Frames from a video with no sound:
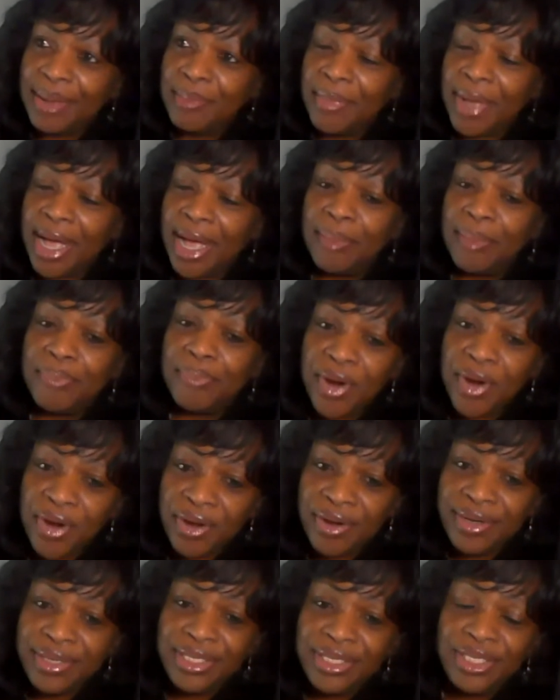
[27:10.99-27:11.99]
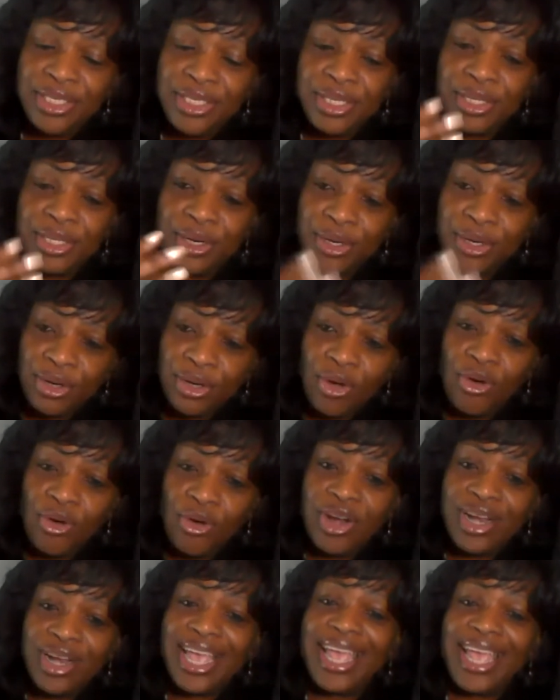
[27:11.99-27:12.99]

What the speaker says: my burdens to the Lord